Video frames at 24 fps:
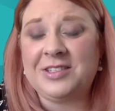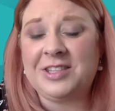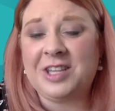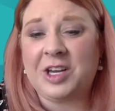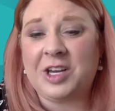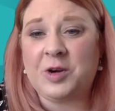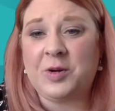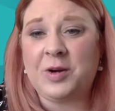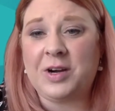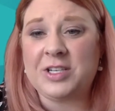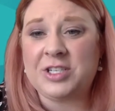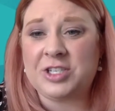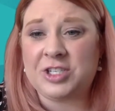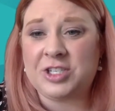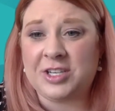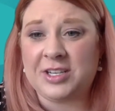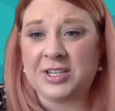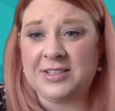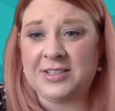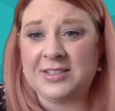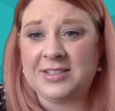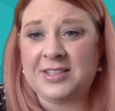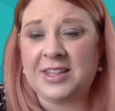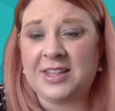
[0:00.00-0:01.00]
the
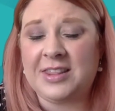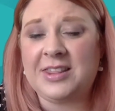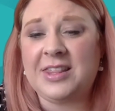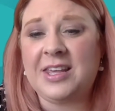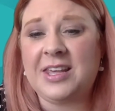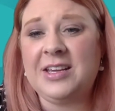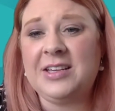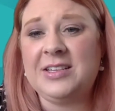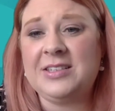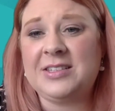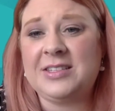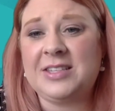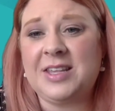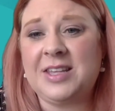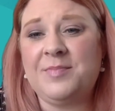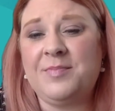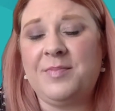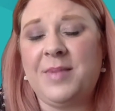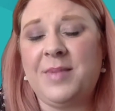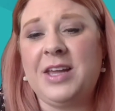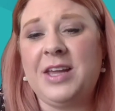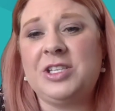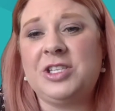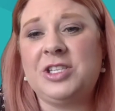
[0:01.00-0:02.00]
questions, the things that
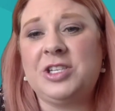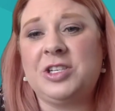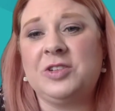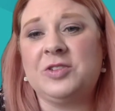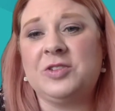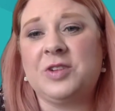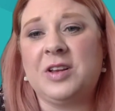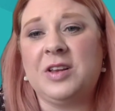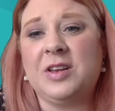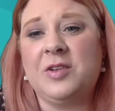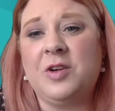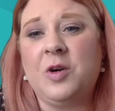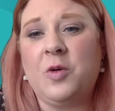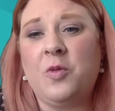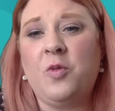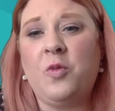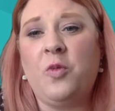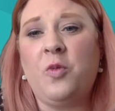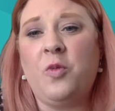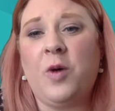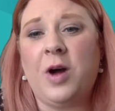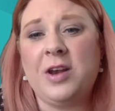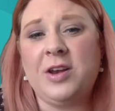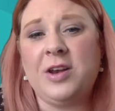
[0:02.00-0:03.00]
make children
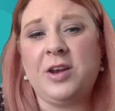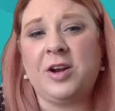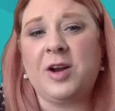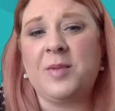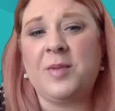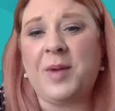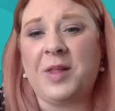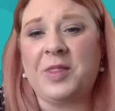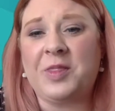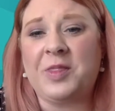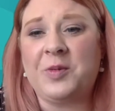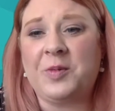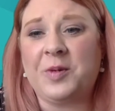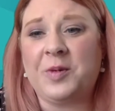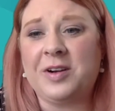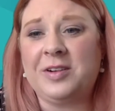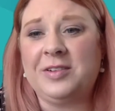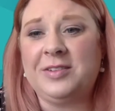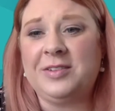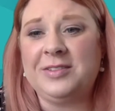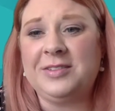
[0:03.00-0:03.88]
wonder about the world.